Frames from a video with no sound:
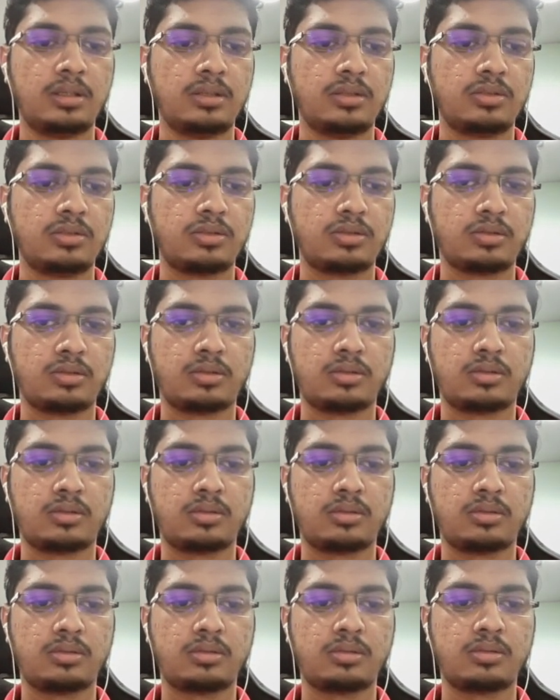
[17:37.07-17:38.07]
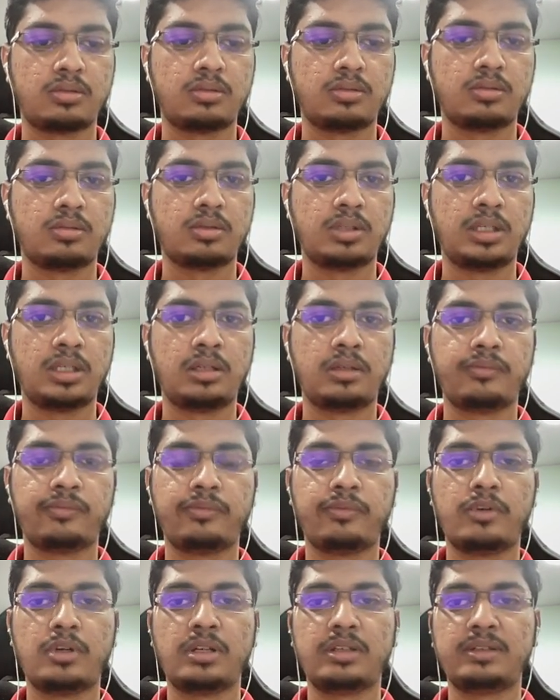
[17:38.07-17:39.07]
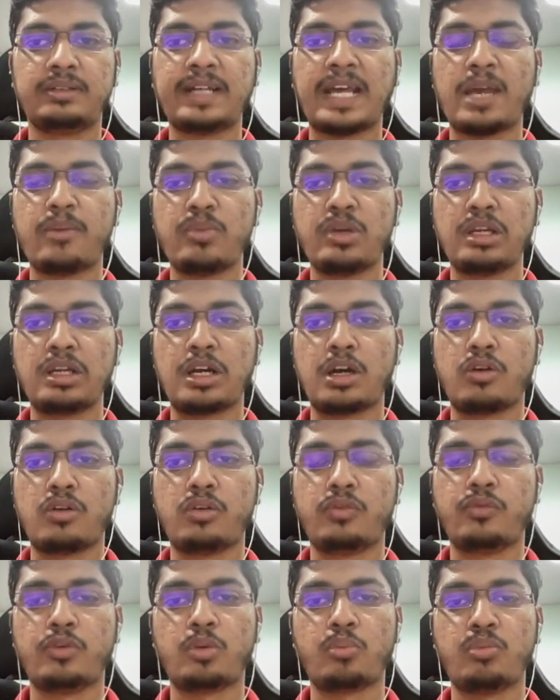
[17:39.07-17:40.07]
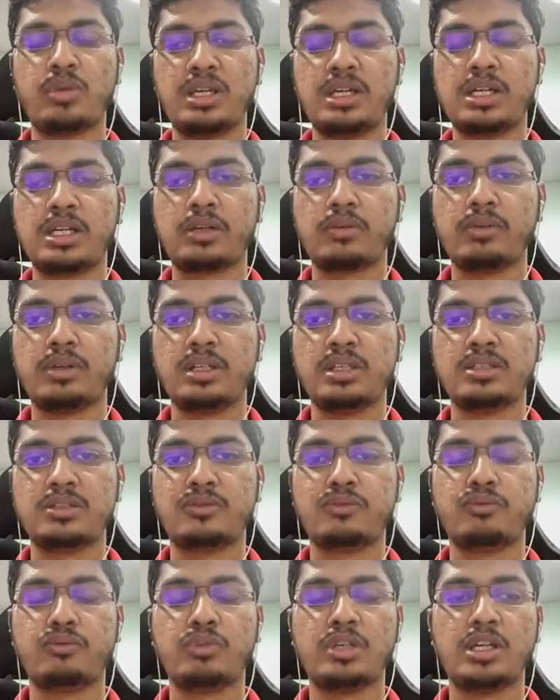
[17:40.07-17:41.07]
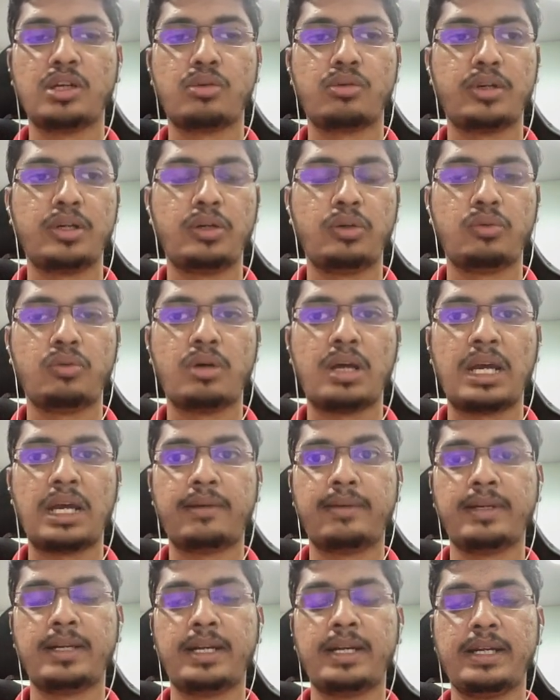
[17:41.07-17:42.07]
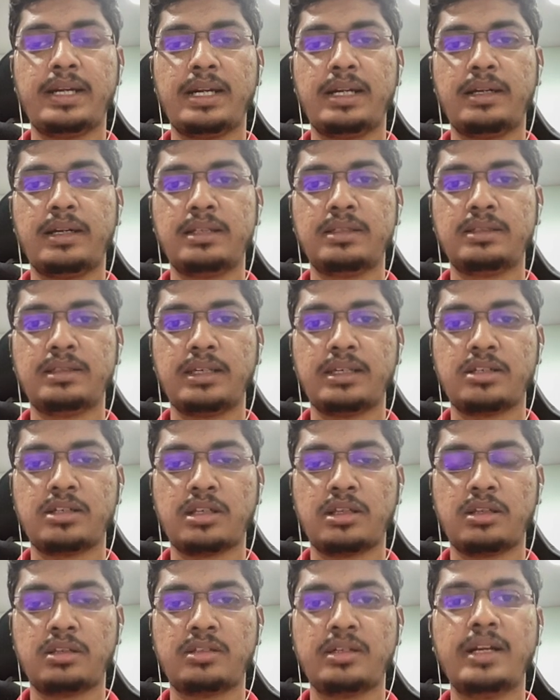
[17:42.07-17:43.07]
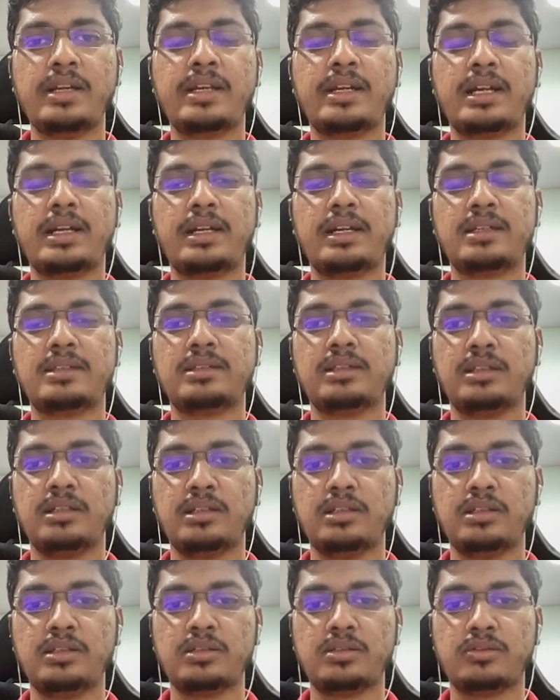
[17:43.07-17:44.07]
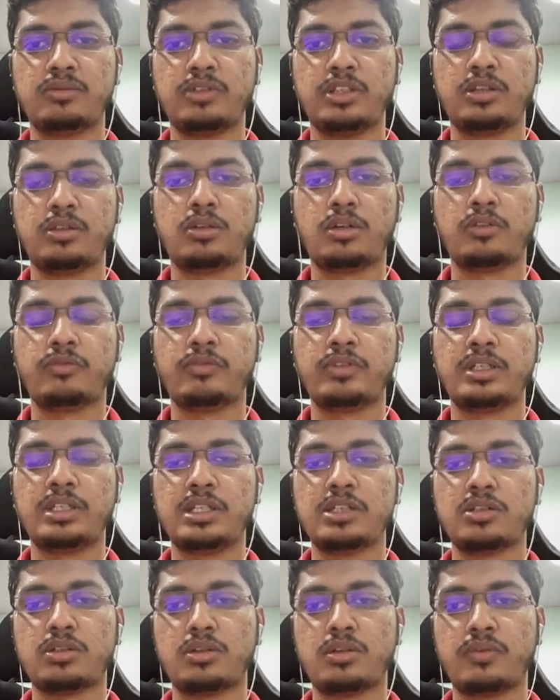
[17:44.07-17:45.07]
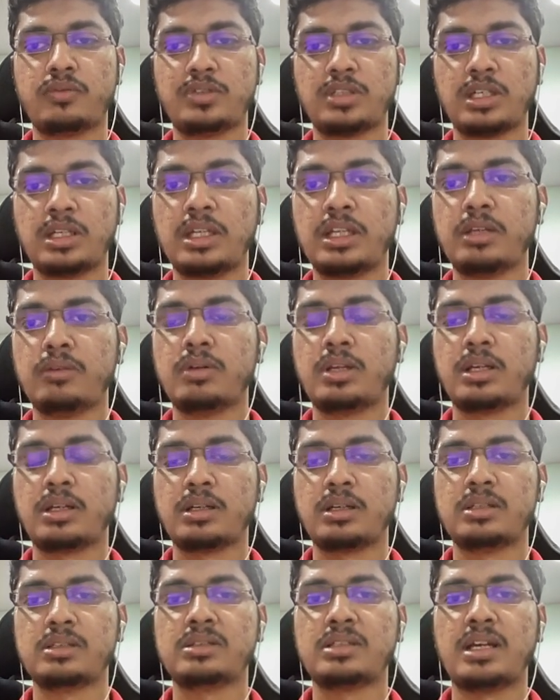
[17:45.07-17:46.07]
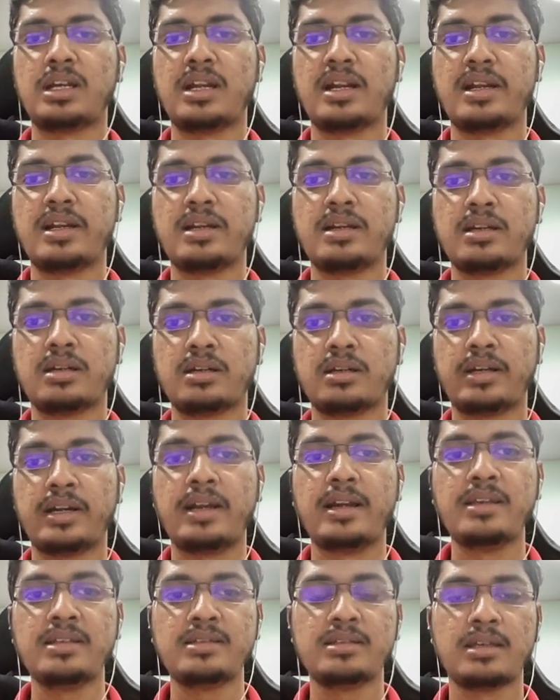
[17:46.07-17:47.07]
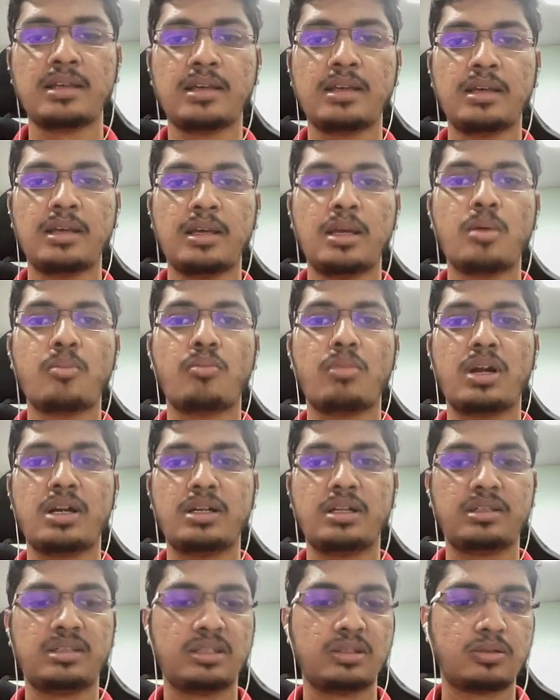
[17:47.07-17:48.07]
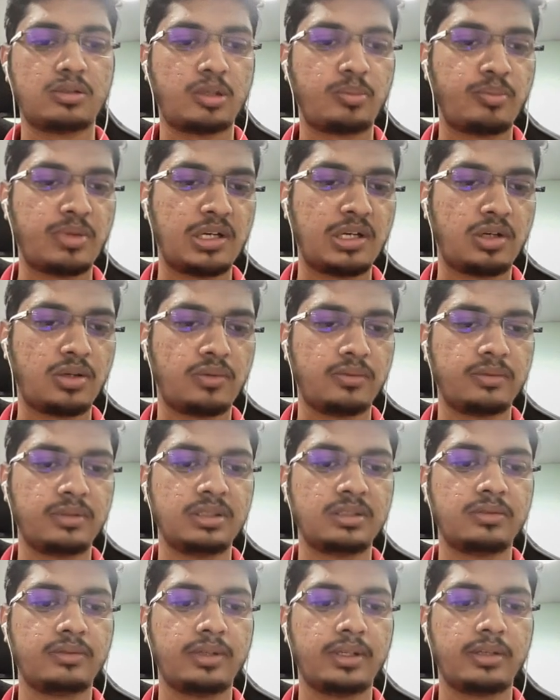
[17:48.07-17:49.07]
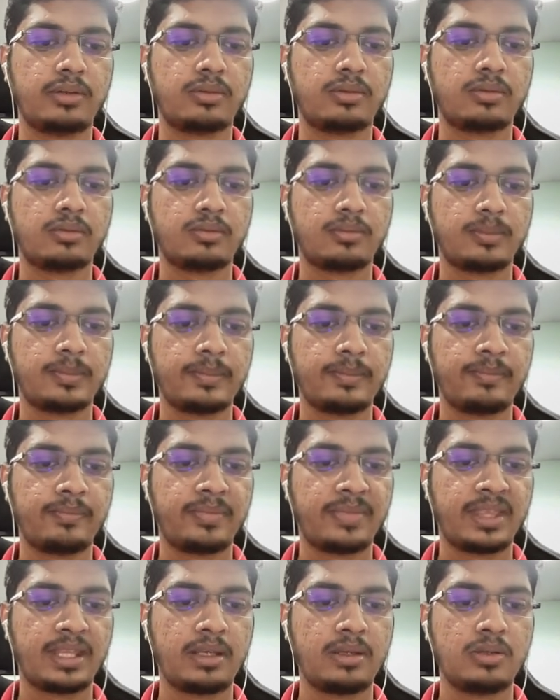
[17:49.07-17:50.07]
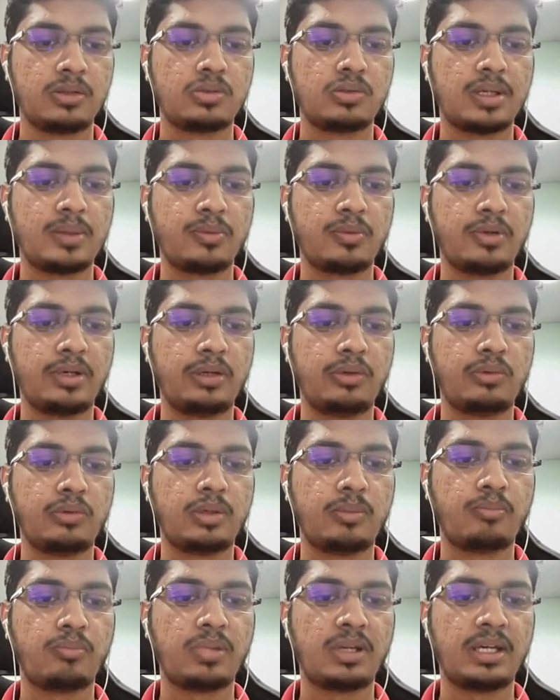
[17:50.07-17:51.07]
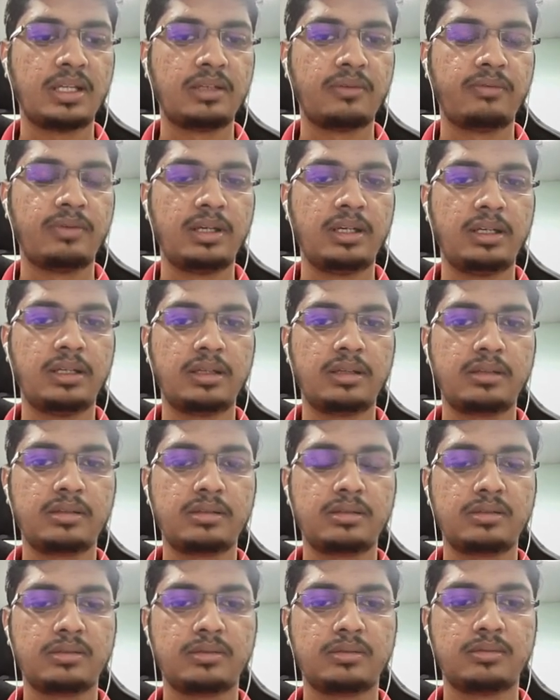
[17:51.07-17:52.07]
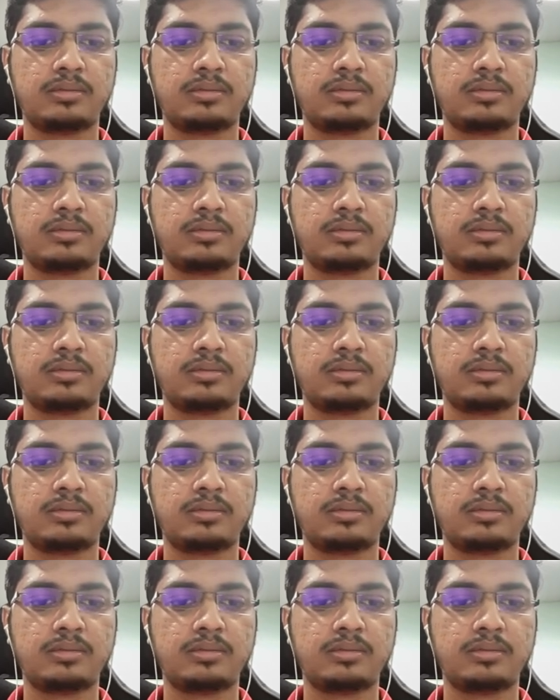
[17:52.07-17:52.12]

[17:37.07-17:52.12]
So for timing out for bigger queries, we are going to have a dedicated series with configuration of celery workers and redis, but this is not part of this video. So I'm going to apply the filters.